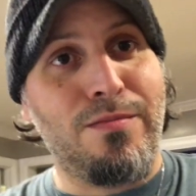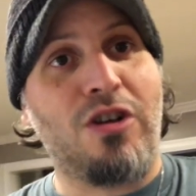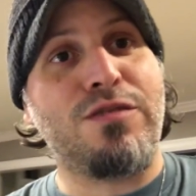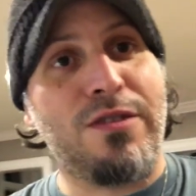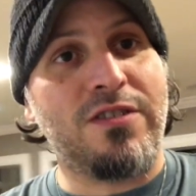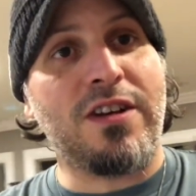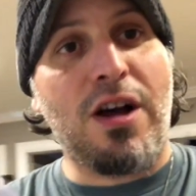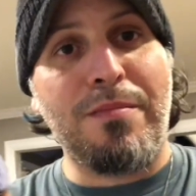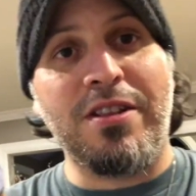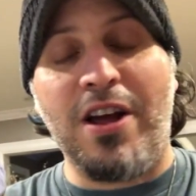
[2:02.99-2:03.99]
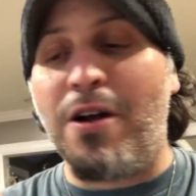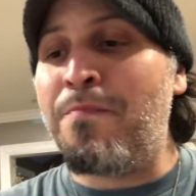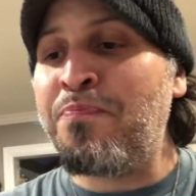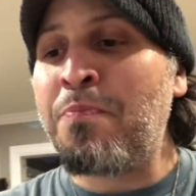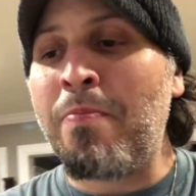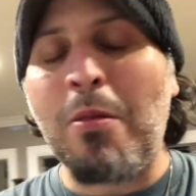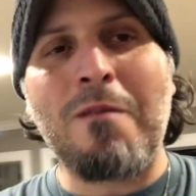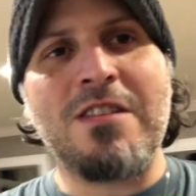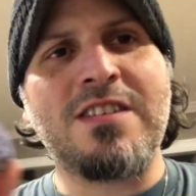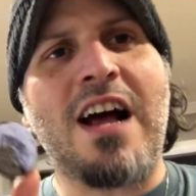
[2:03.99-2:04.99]
marshmallows that come in there.
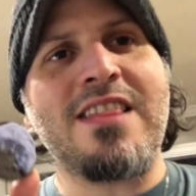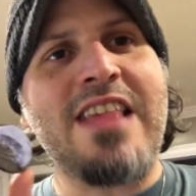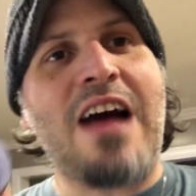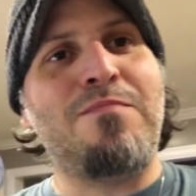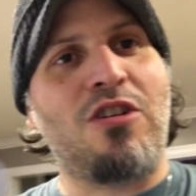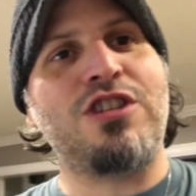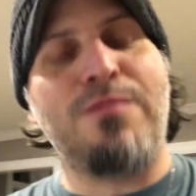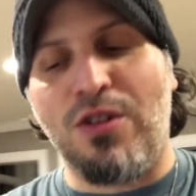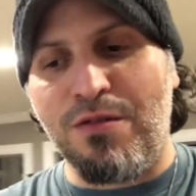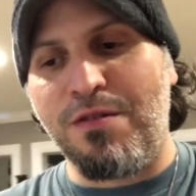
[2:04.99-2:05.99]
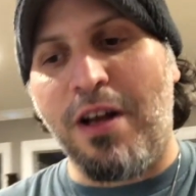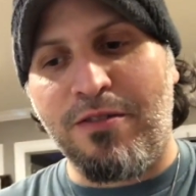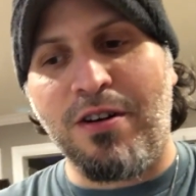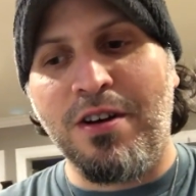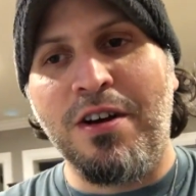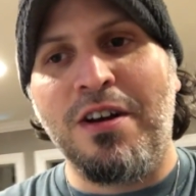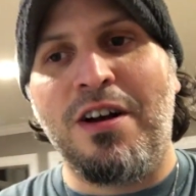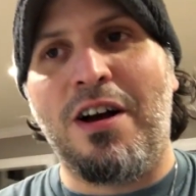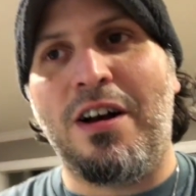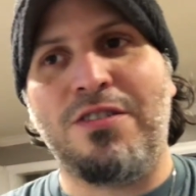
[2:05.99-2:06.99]
It's got that marshmallow flavor,
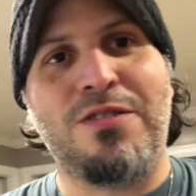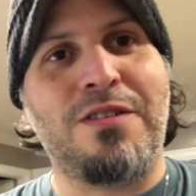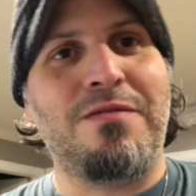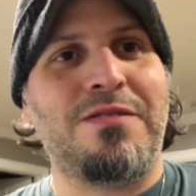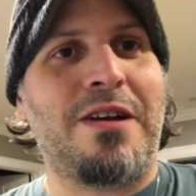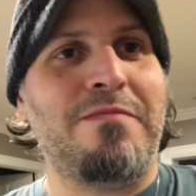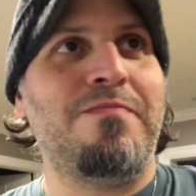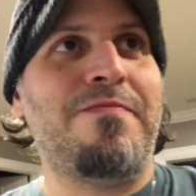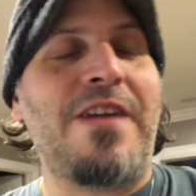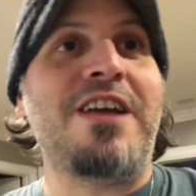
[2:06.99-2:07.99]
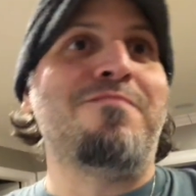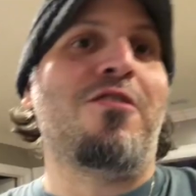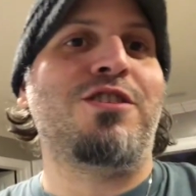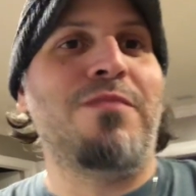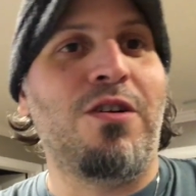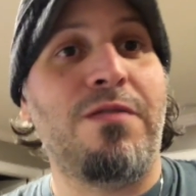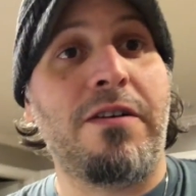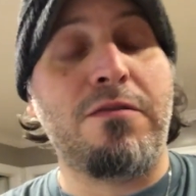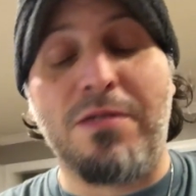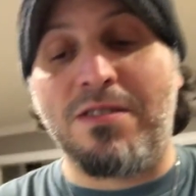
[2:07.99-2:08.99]
that fake marshmallow
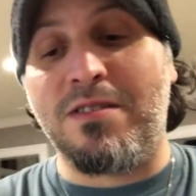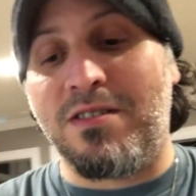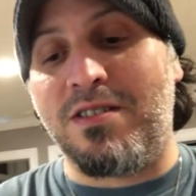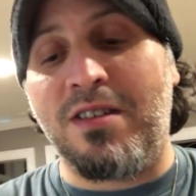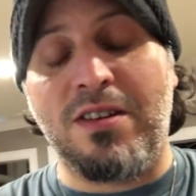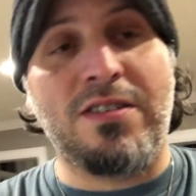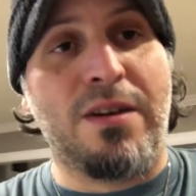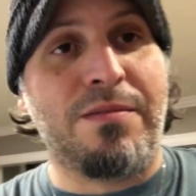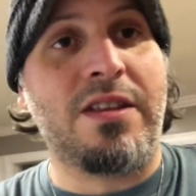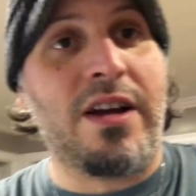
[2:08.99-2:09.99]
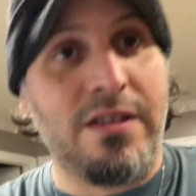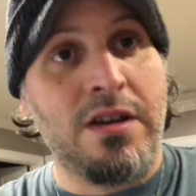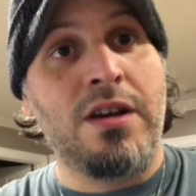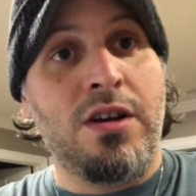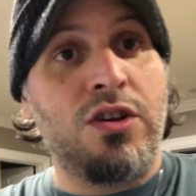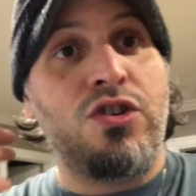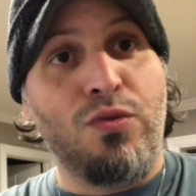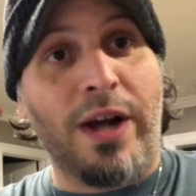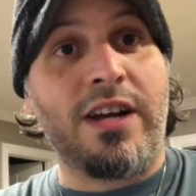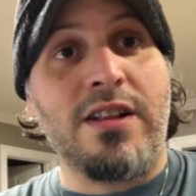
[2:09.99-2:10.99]
flavor, but still something that you
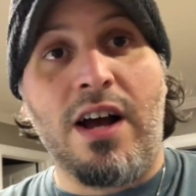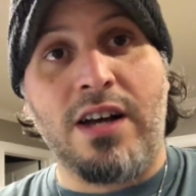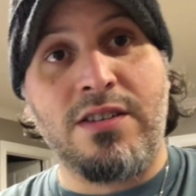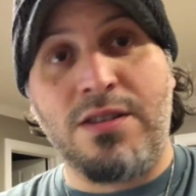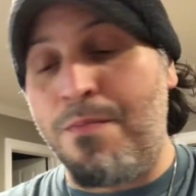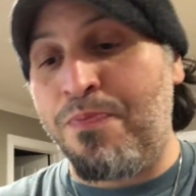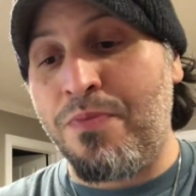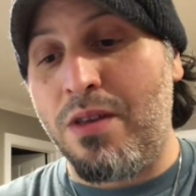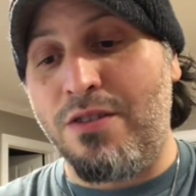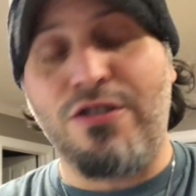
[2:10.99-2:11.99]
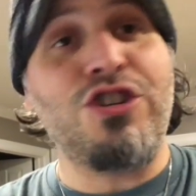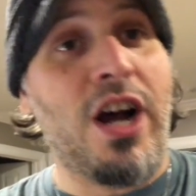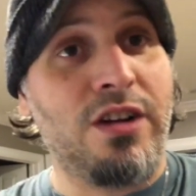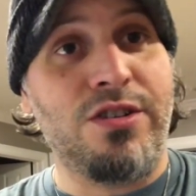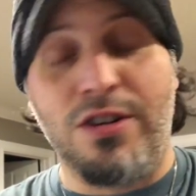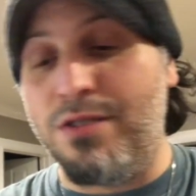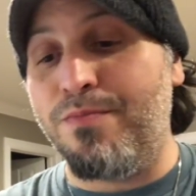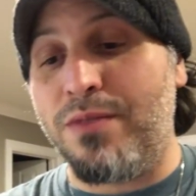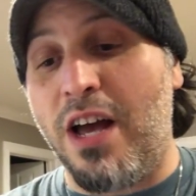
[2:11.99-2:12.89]
recognize in your childhood